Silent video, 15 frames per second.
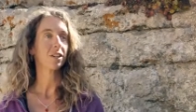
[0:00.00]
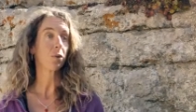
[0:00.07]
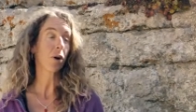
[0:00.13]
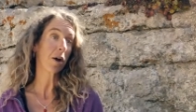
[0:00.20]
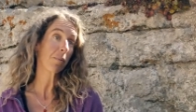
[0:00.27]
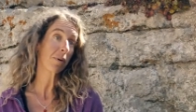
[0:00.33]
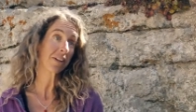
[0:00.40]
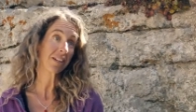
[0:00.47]

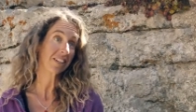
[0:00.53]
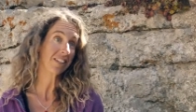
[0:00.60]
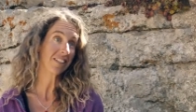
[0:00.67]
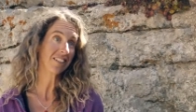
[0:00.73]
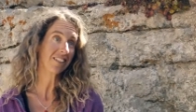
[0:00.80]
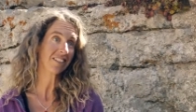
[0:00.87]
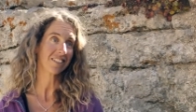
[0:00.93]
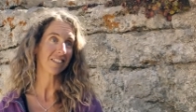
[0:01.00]
Why am I
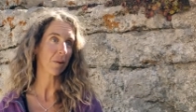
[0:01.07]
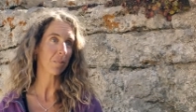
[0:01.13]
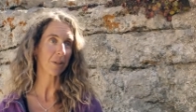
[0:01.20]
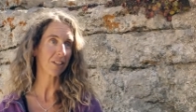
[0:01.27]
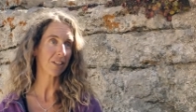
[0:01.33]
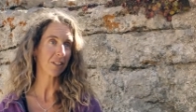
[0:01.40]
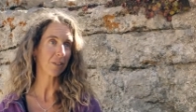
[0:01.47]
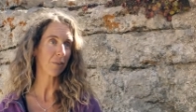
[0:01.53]
here? I'm
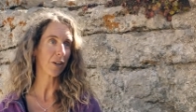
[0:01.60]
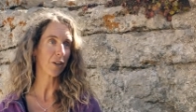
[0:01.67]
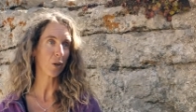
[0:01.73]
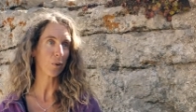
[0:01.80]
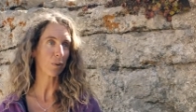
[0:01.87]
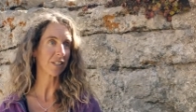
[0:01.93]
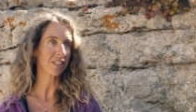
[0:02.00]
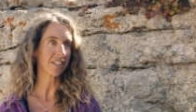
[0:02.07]
here in
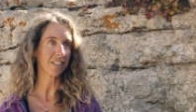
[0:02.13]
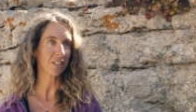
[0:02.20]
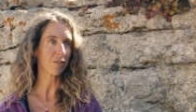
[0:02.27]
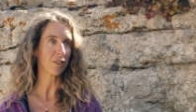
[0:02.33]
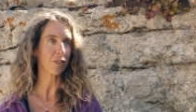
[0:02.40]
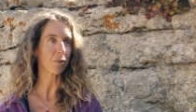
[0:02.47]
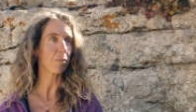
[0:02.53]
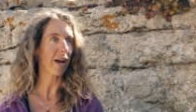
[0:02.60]
Wyoming to live
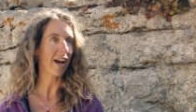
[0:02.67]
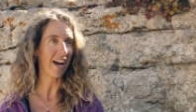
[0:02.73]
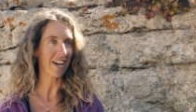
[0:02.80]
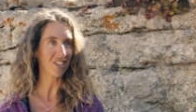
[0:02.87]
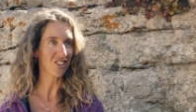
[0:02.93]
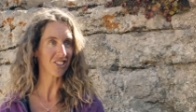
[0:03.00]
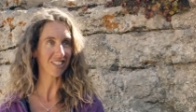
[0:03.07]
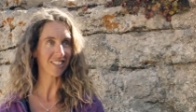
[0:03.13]
as
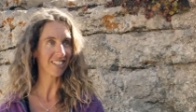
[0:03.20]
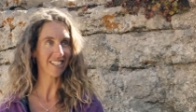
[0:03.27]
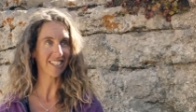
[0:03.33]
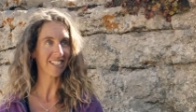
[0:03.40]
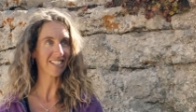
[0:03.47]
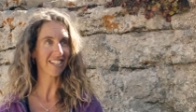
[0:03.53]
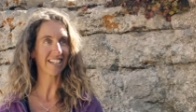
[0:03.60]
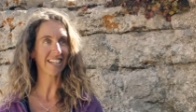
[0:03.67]
passionately
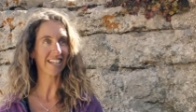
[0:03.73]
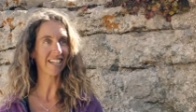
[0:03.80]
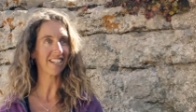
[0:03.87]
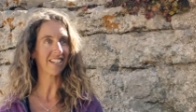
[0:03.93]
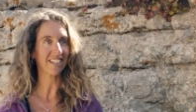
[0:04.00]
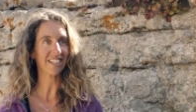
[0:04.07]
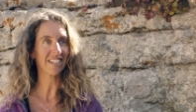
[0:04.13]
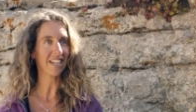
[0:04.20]
as I can
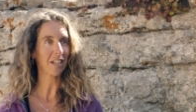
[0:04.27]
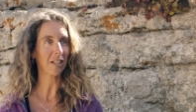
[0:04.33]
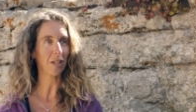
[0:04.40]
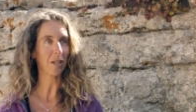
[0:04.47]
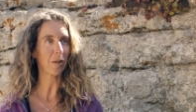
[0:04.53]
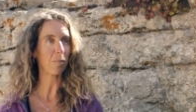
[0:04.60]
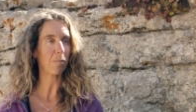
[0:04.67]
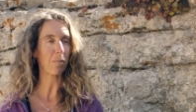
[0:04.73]
on a
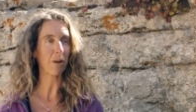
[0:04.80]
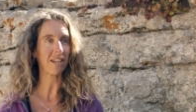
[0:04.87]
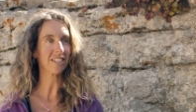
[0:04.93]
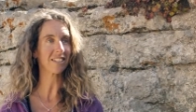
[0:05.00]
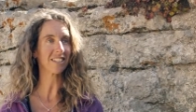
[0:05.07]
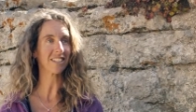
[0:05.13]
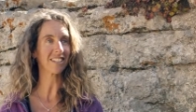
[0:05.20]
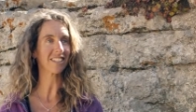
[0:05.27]
daily
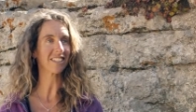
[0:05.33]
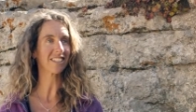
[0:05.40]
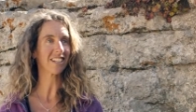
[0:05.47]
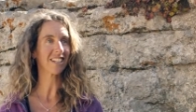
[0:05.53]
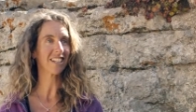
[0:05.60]
basis.